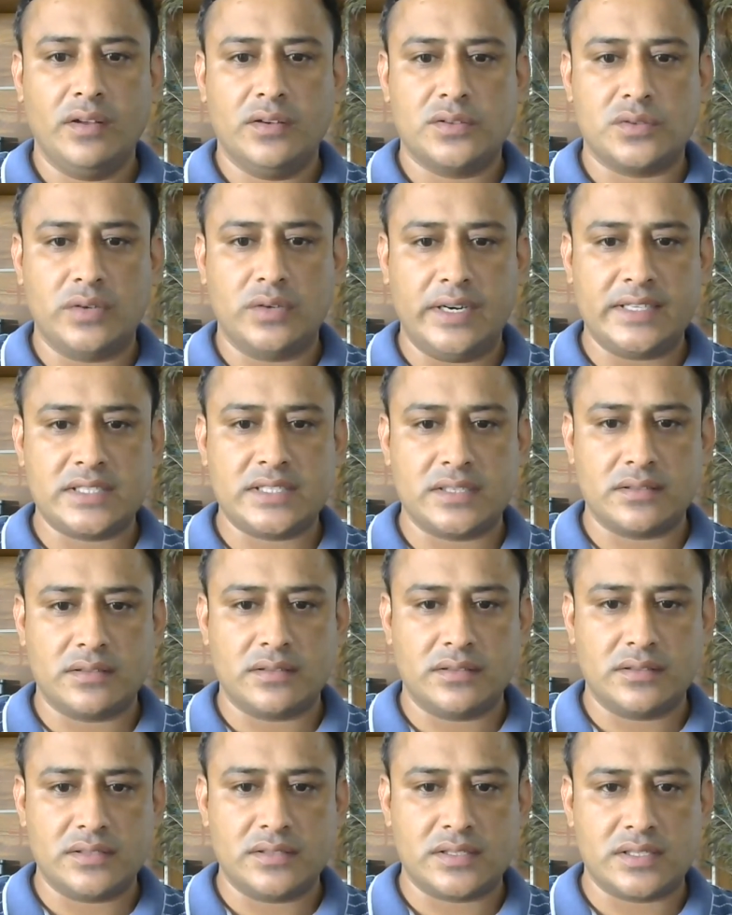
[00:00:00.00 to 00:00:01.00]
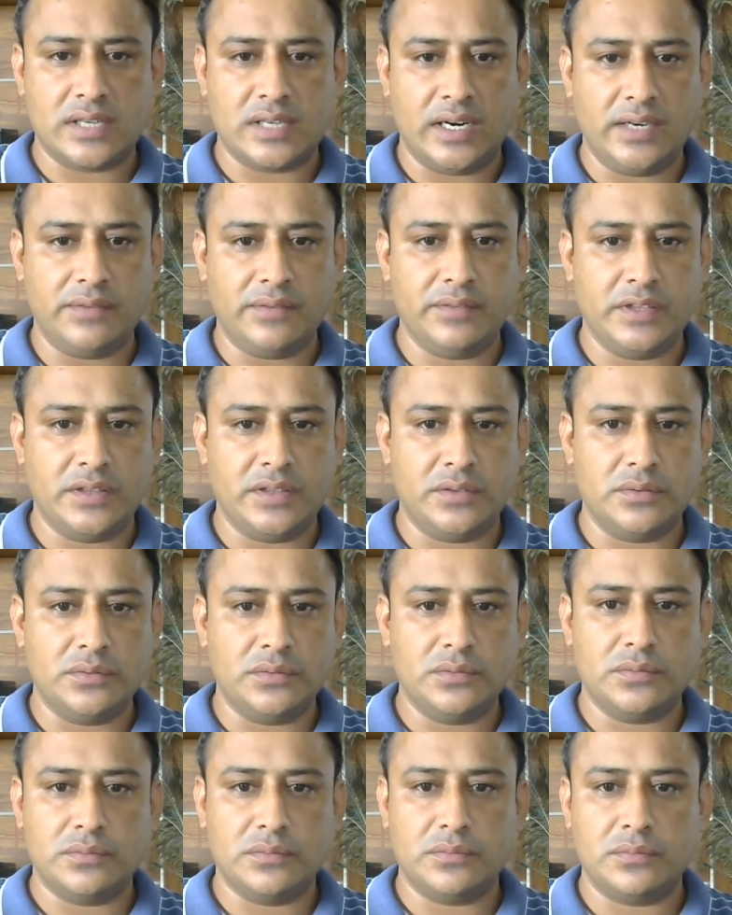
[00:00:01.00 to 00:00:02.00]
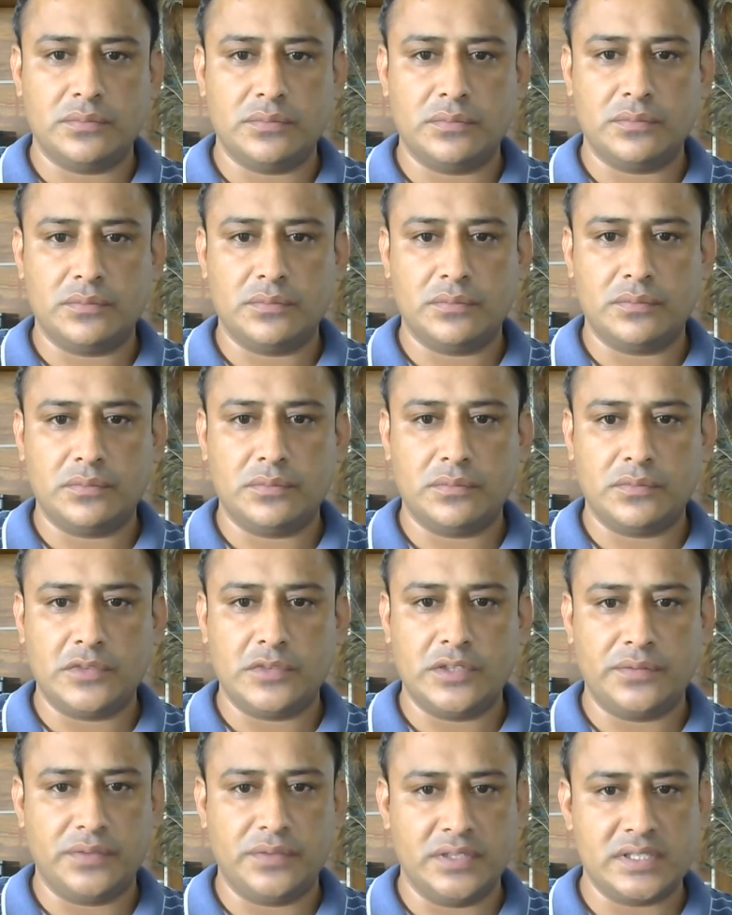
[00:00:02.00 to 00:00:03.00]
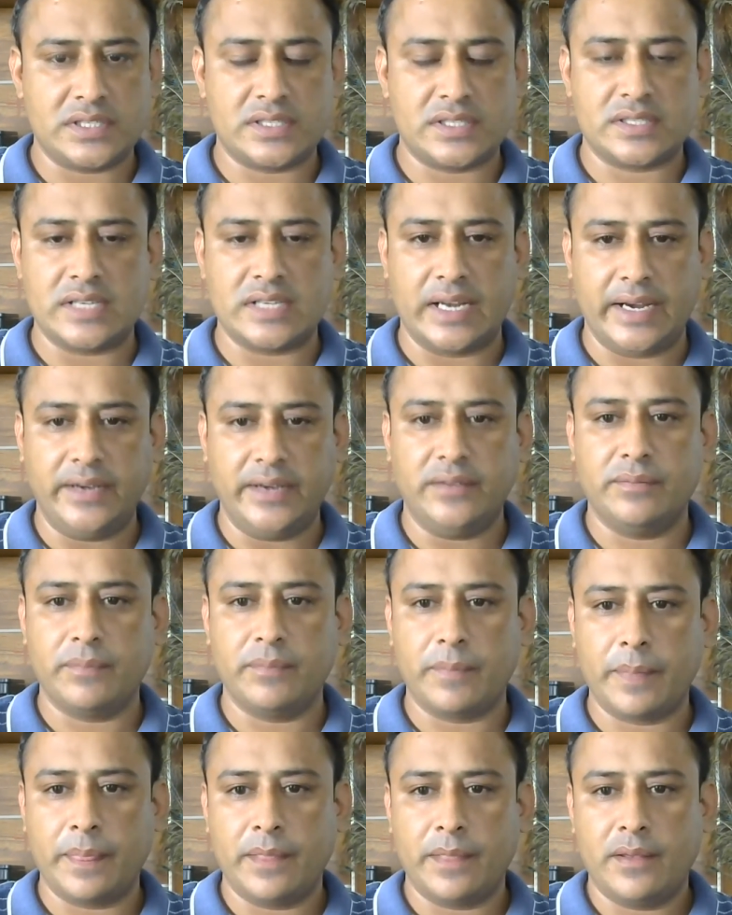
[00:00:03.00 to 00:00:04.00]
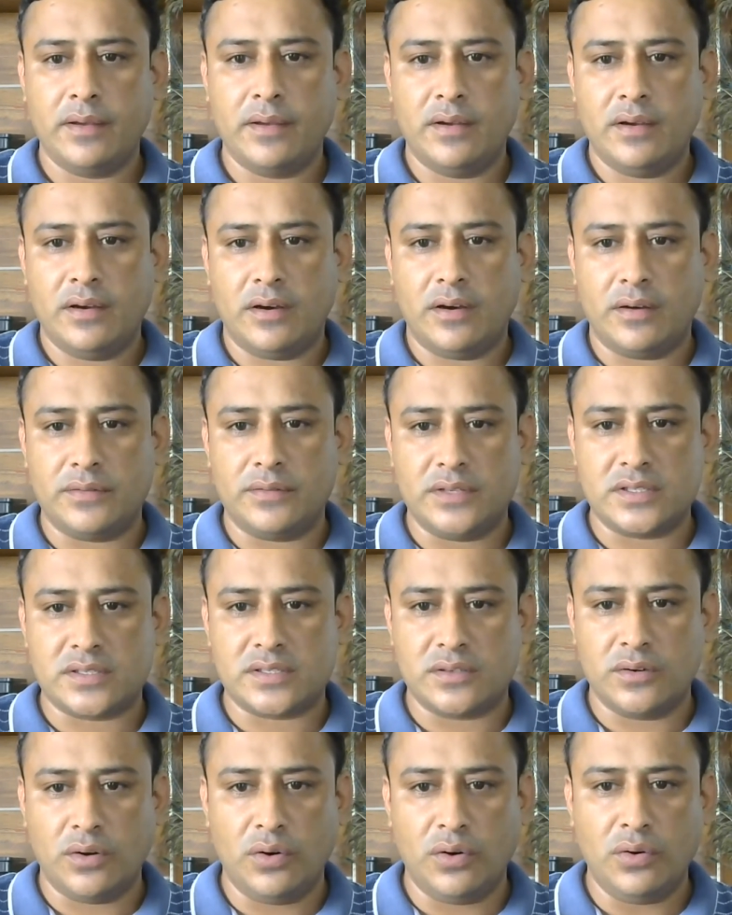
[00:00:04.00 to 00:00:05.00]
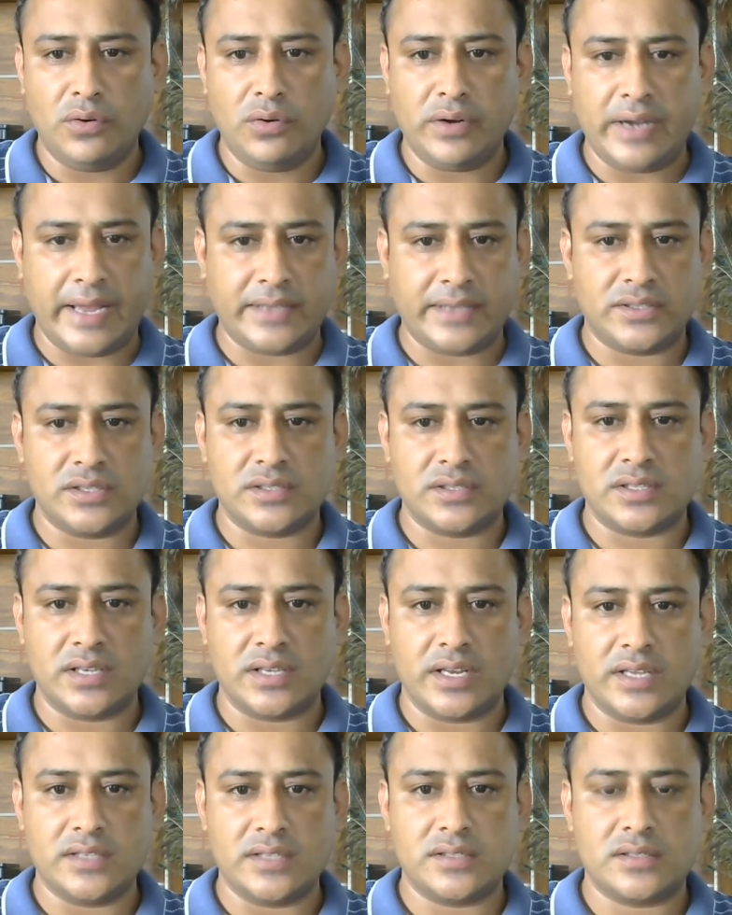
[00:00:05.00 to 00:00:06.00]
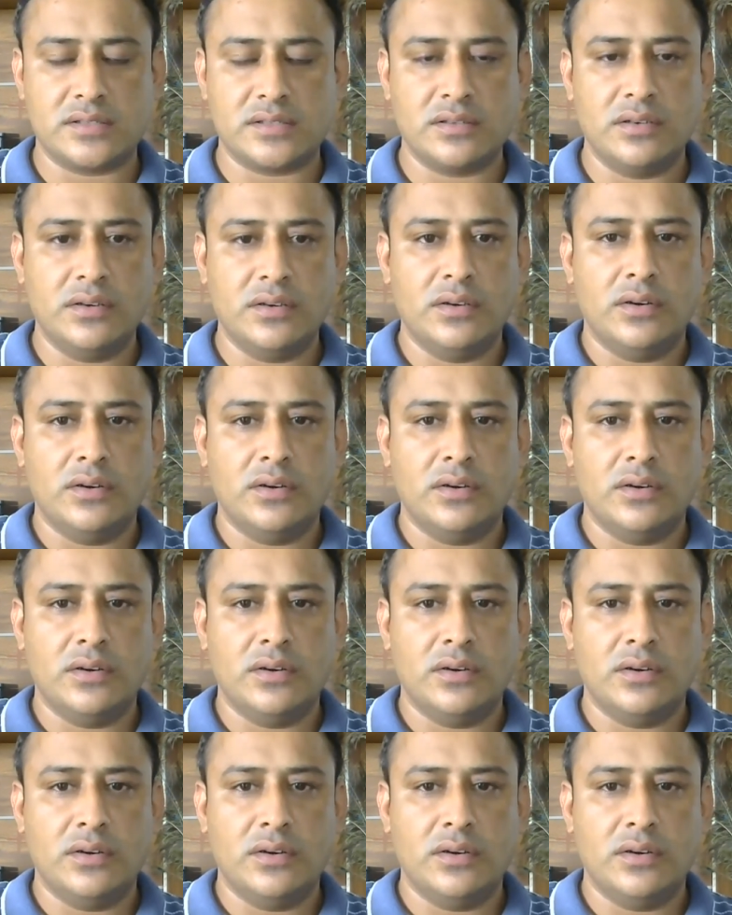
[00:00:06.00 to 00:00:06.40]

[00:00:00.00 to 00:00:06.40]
So let's start with you the first slide of this long lecture series